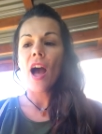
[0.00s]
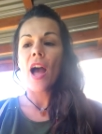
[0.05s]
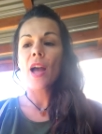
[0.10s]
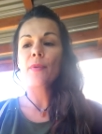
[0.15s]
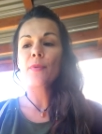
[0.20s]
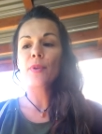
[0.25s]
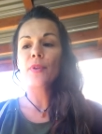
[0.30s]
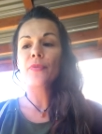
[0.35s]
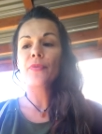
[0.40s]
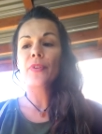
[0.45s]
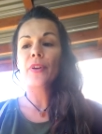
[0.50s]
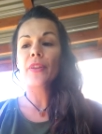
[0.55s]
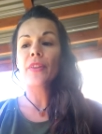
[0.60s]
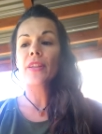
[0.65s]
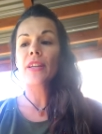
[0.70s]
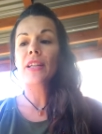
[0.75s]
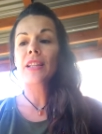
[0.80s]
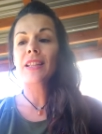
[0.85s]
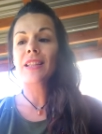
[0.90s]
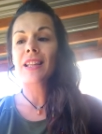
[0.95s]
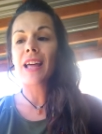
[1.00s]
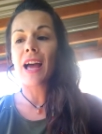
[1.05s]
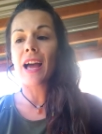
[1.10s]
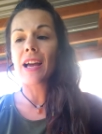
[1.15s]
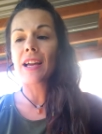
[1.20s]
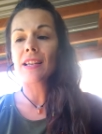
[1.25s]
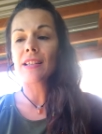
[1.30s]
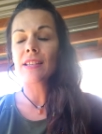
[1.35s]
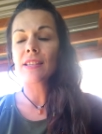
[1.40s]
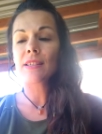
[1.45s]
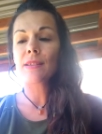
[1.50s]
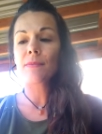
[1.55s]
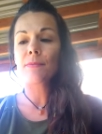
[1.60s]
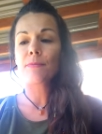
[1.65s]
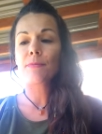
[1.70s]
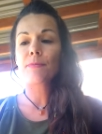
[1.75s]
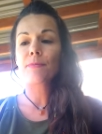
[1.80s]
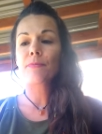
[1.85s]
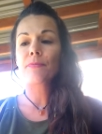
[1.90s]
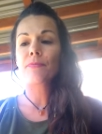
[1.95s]
I will fill the glass
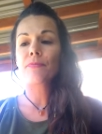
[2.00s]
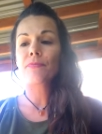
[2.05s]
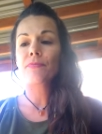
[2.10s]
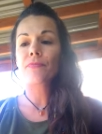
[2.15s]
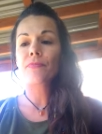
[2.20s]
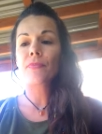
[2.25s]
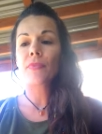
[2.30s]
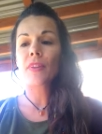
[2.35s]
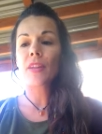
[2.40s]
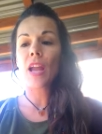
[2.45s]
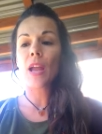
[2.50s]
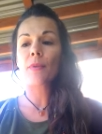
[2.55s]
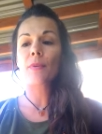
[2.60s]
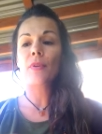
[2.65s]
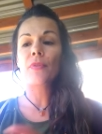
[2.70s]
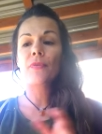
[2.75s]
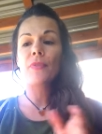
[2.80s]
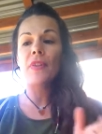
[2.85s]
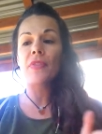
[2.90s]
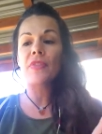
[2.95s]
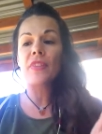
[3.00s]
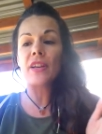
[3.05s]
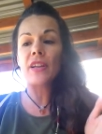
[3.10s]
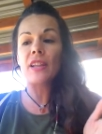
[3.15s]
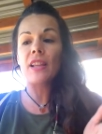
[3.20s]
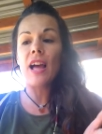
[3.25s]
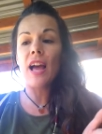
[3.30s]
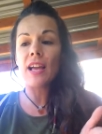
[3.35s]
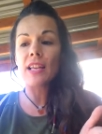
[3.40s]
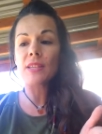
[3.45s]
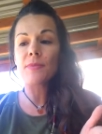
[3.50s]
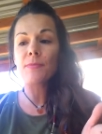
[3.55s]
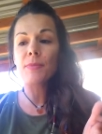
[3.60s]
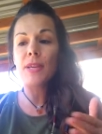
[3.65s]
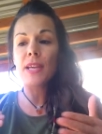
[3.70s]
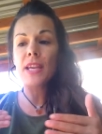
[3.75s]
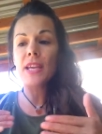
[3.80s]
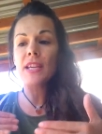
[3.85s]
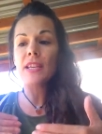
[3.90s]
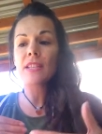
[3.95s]
I will fit the glass
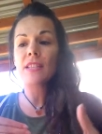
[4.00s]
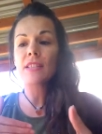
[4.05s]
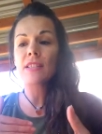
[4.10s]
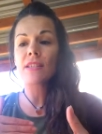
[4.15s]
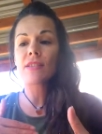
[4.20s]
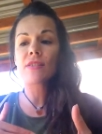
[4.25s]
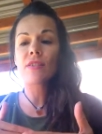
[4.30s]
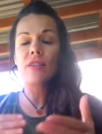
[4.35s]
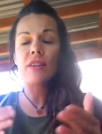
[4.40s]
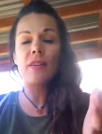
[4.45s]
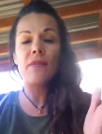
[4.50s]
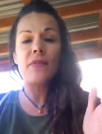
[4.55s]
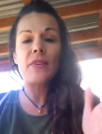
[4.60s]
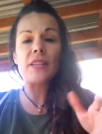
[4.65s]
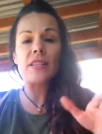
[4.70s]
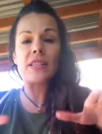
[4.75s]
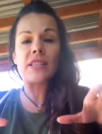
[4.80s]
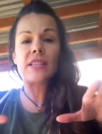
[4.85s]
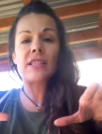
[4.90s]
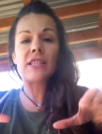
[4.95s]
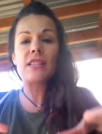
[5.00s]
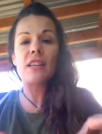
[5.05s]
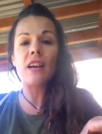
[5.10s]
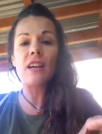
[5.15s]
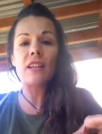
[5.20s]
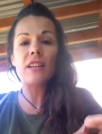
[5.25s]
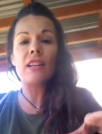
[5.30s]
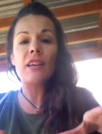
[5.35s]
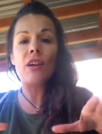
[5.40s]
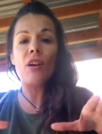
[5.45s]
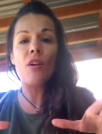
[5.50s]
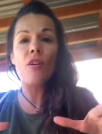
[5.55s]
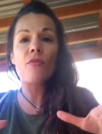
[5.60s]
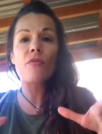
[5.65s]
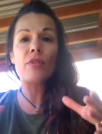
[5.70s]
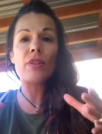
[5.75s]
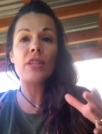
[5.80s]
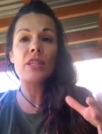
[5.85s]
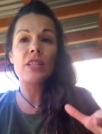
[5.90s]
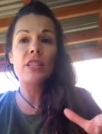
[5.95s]
piece so that it fits snugly
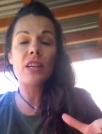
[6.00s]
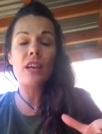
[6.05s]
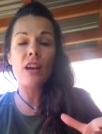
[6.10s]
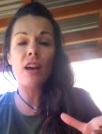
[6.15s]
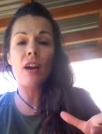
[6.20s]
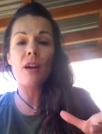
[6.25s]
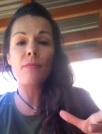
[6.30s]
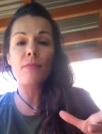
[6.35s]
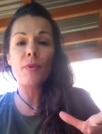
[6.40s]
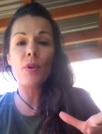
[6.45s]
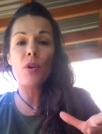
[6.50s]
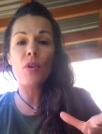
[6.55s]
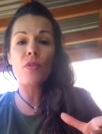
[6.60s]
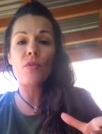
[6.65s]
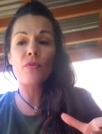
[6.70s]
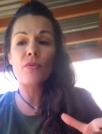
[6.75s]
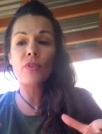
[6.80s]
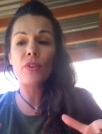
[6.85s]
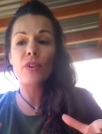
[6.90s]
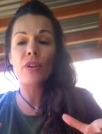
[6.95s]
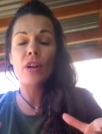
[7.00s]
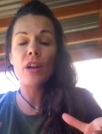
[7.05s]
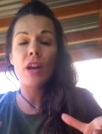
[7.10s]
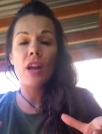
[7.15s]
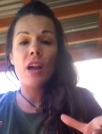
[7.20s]
over the top, over